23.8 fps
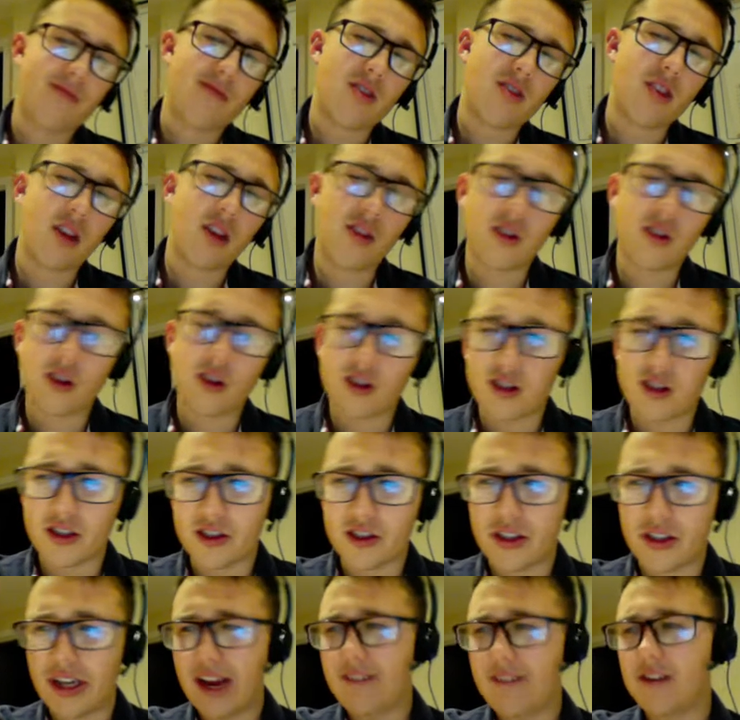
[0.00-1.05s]
the
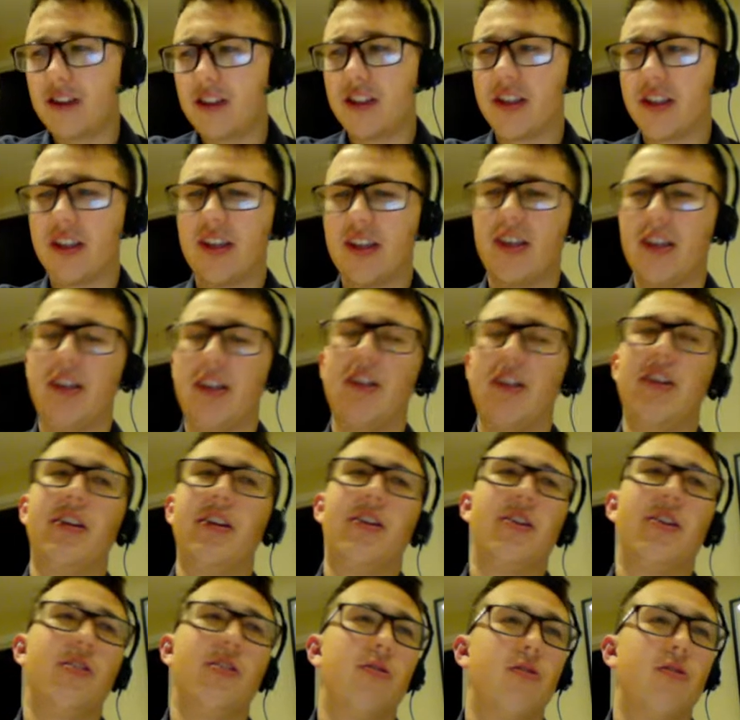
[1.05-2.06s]
longevity